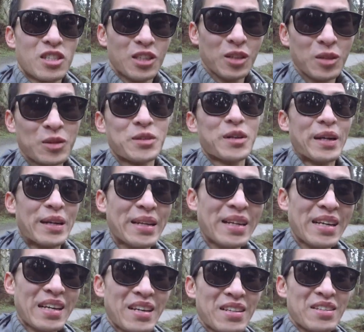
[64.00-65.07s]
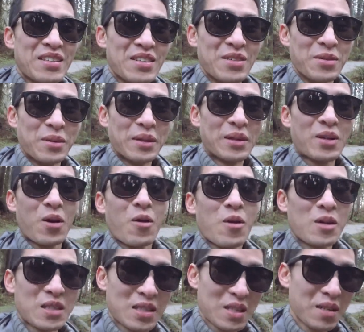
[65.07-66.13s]
children. Do you
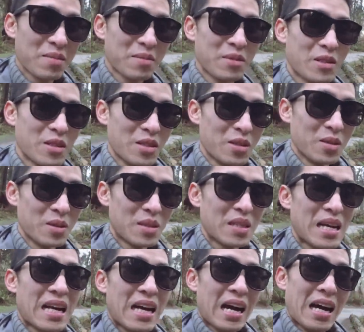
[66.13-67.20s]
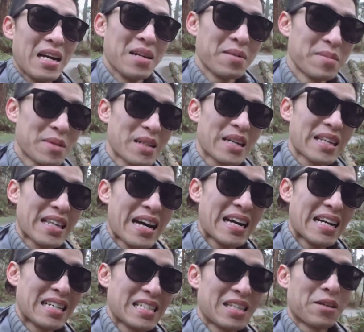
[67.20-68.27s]
encourage them to use items like
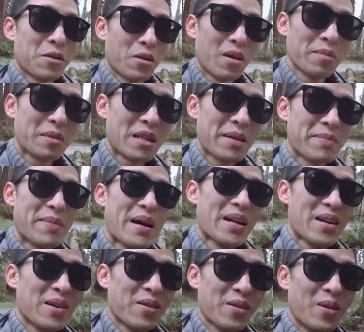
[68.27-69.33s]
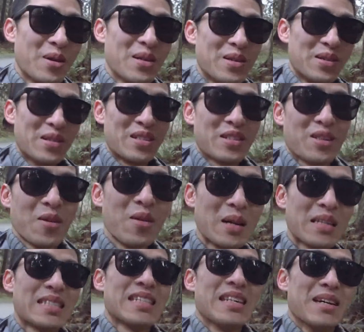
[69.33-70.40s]
that as they grow up to get better, or do you
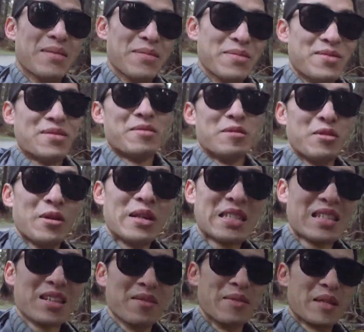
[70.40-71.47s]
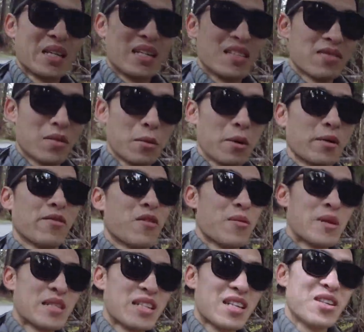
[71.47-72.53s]
discourage them from doing so because for whatever
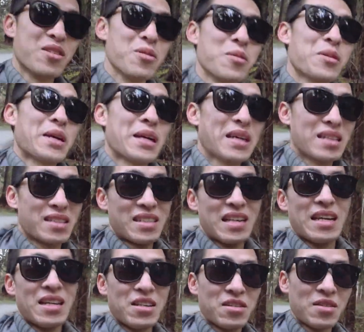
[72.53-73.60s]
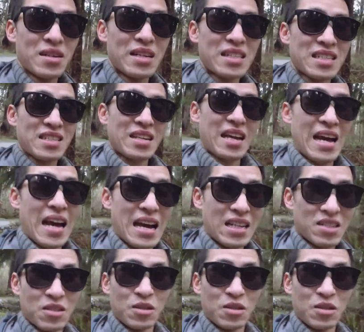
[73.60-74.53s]
reason you think it's dangerous and